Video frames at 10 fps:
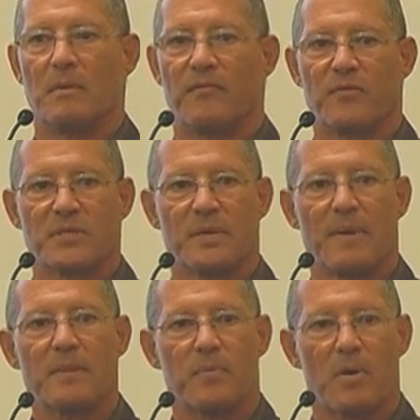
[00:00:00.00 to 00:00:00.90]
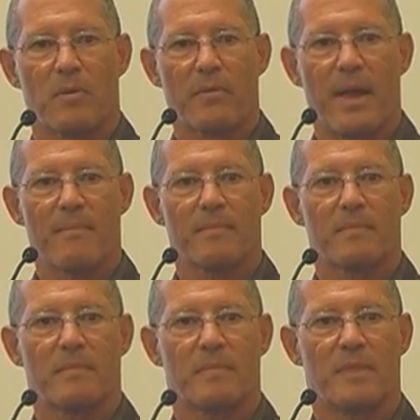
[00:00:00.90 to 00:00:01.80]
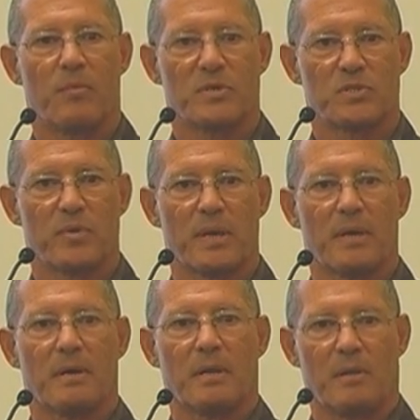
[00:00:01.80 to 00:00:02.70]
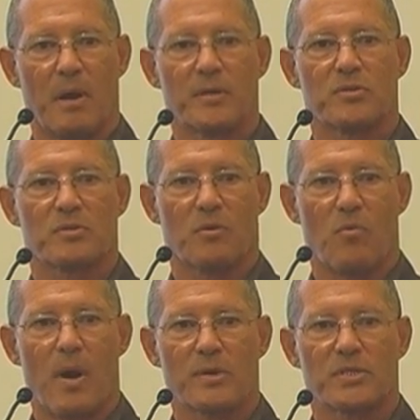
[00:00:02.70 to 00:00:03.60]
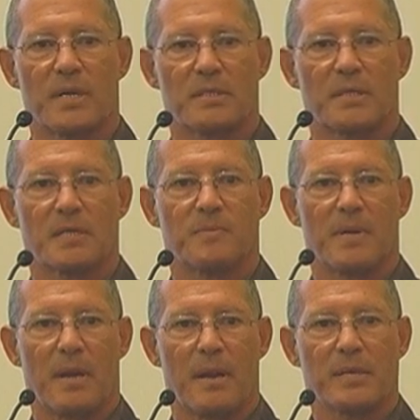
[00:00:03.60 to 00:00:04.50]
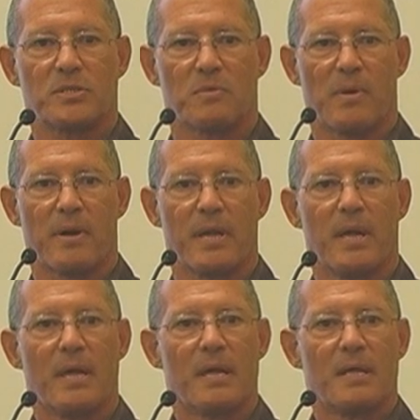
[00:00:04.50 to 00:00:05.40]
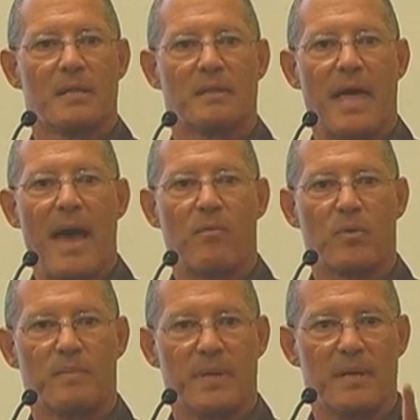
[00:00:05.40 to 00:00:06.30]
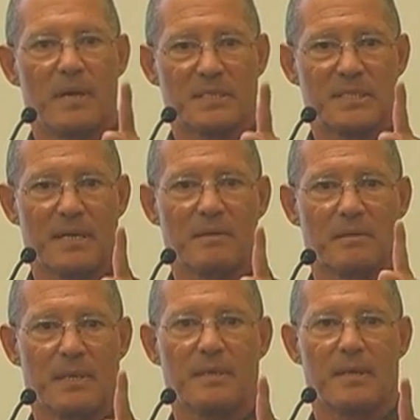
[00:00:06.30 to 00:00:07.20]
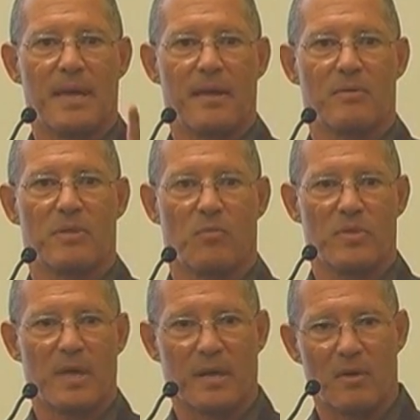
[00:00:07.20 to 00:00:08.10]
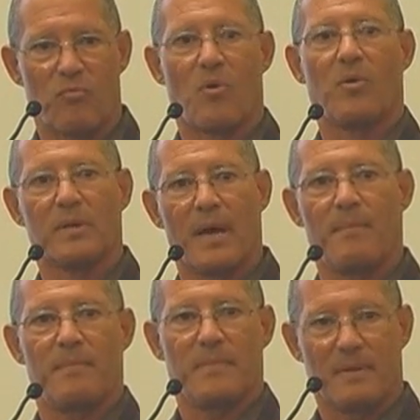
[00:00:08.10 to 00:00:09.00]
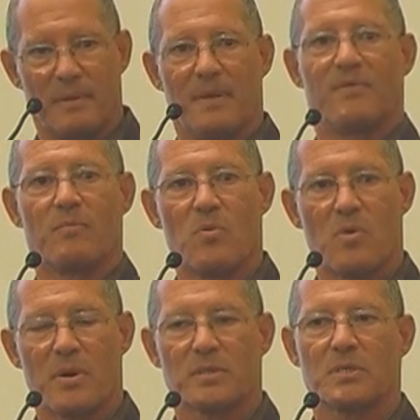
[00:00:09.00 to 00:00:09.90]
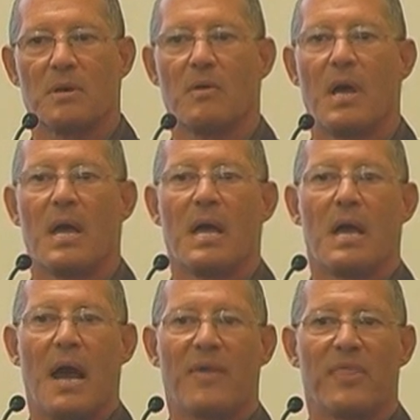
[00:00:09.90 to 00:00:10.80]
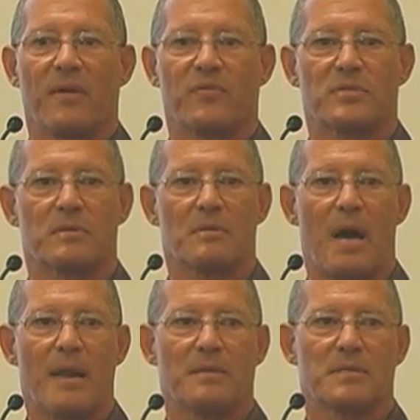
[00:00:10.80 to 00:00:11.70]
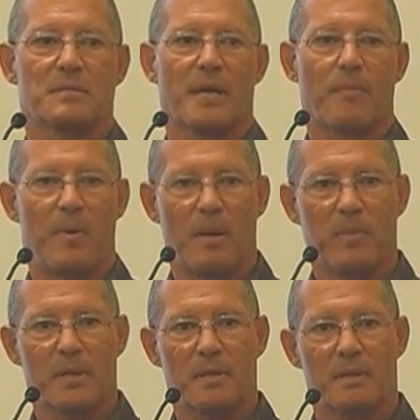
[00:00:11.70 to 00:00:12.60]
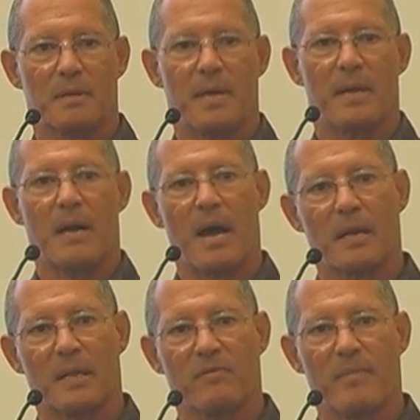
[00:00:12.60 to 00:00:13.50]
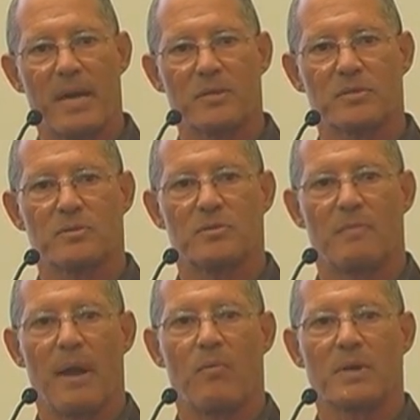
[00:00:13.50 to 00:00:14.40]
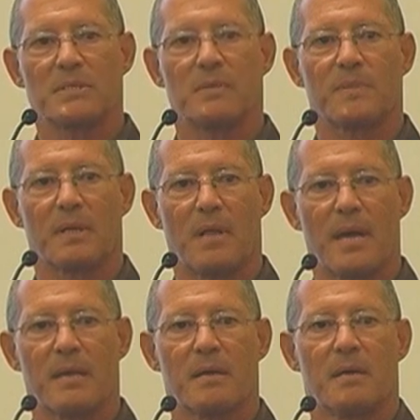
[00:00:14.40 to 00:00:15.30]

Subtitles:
for some other program that was doing a larger sort of watershed assessment in an estuary, that would be a single indicator that would then get rolled up even more. And so I think for certain audiences like public and high-level managers, you might want something like